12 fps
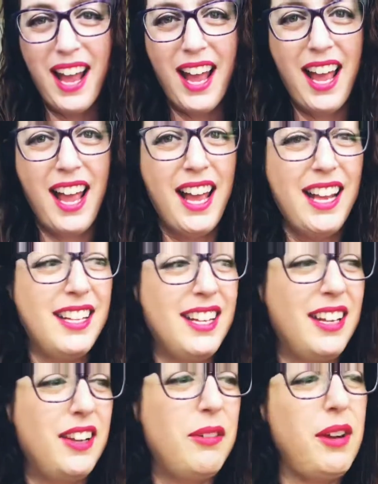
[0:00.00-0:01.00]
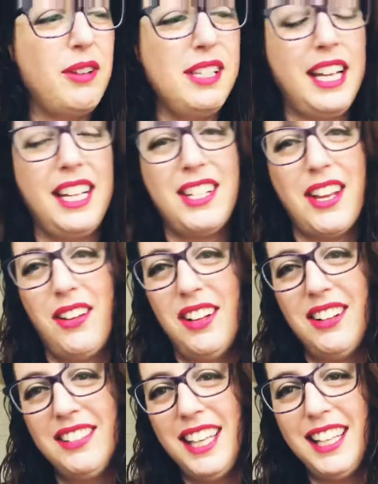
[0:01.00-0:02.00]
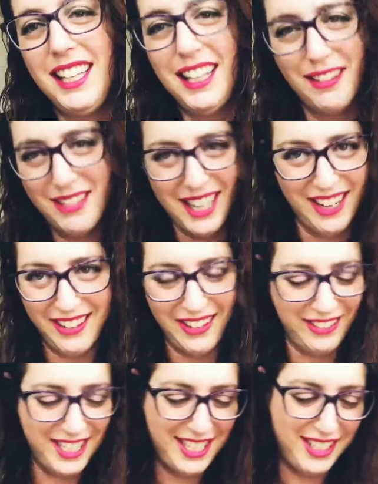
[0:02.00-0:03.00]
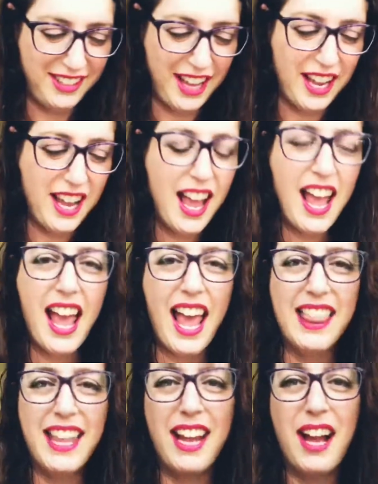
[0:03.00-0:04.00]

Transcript: and we always get each other little geeky gifts. I don't know, we just do that. And they